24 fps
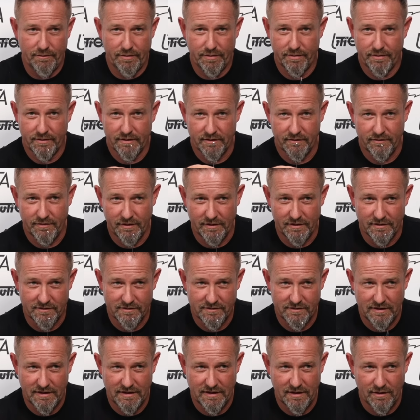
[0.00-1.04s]
I don't know if you can
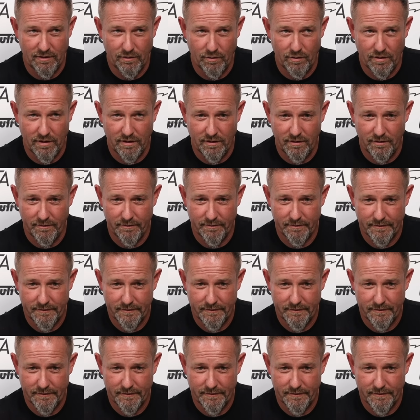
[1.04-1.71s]
see that well.